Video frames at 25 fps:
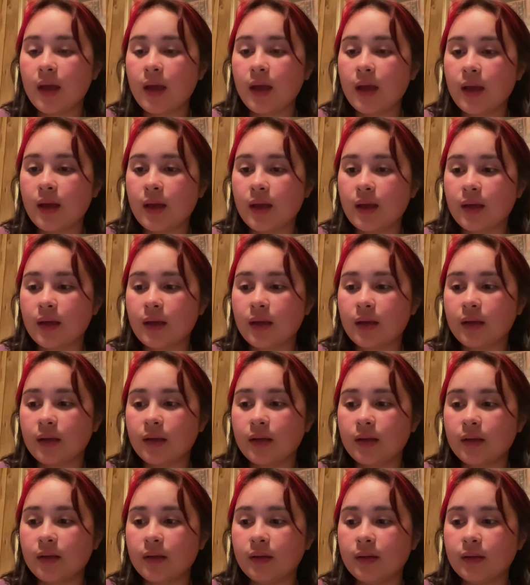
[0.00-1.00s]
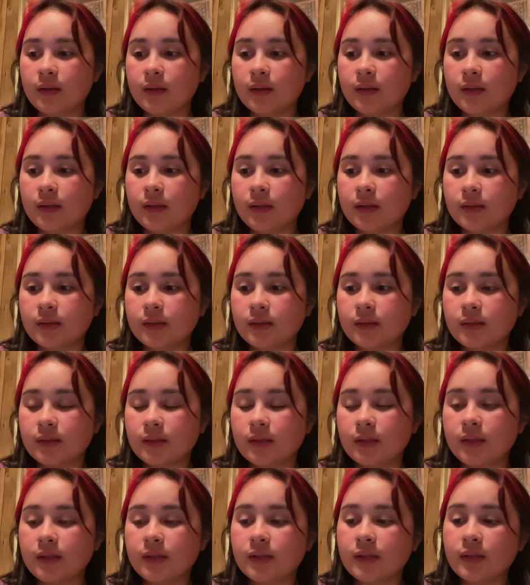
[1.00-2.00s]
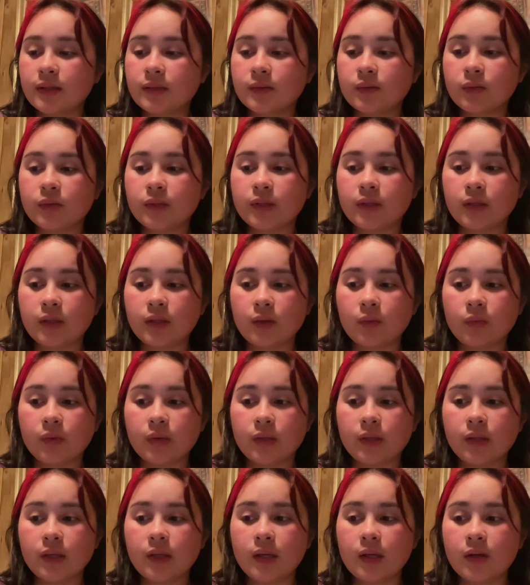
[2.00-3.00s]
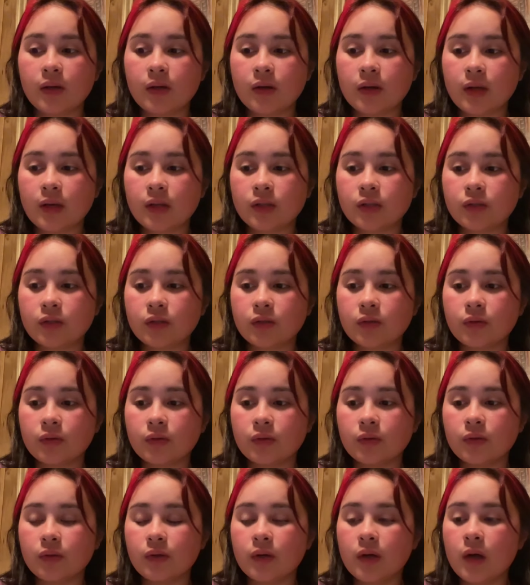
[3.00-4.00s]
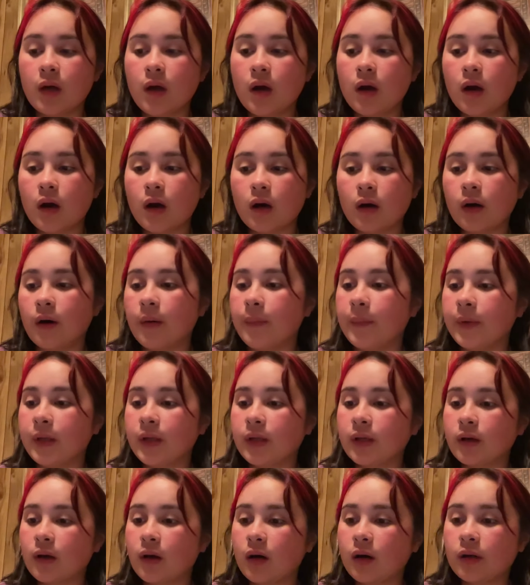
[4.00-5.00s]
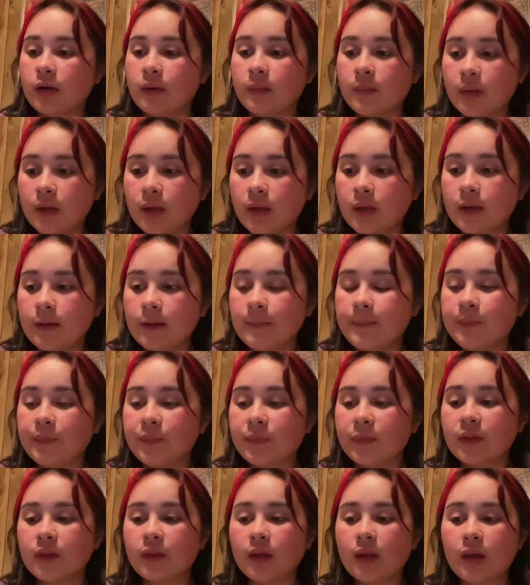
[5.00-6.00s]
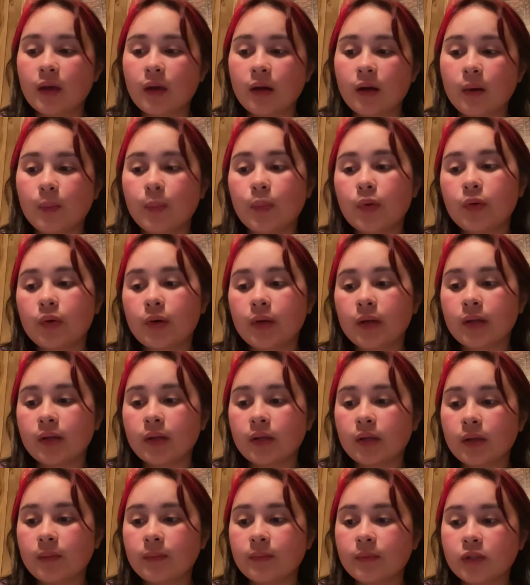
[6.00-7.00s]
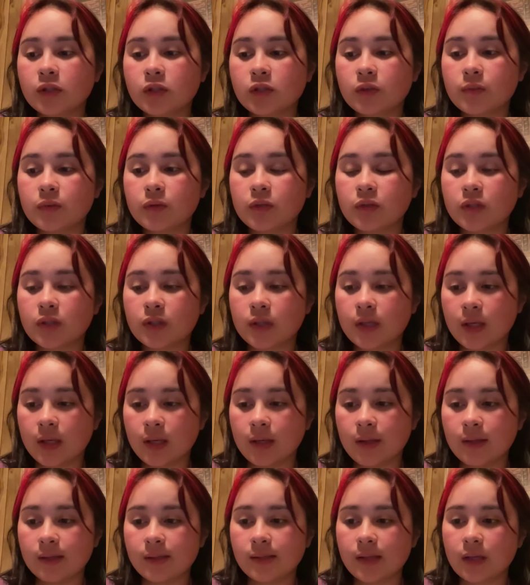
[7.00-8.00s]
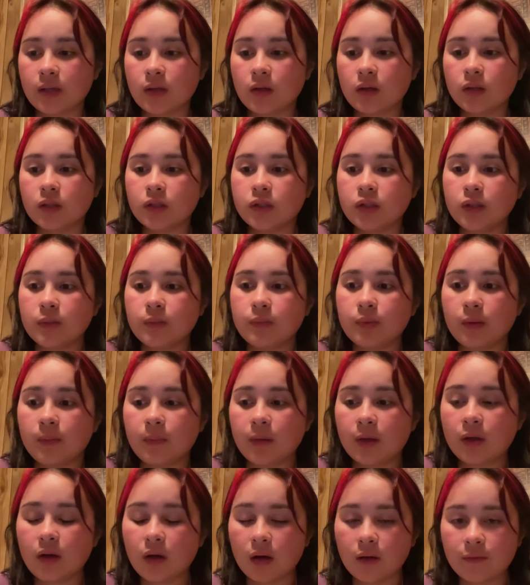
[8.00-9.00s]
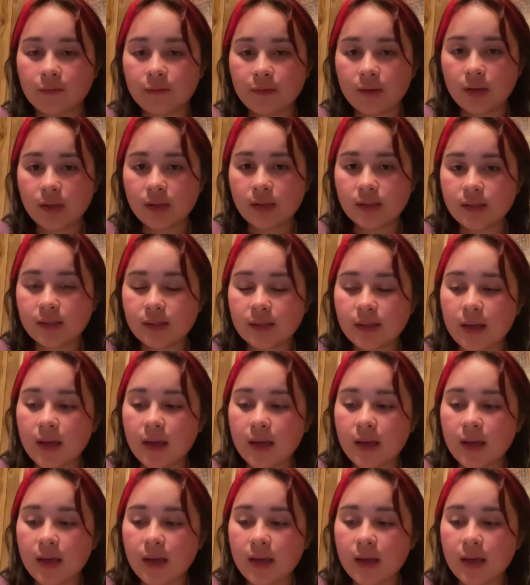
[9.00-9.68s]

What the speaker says: and these things were dealing with international economy, poor income distribution, and the psychology of public confidence.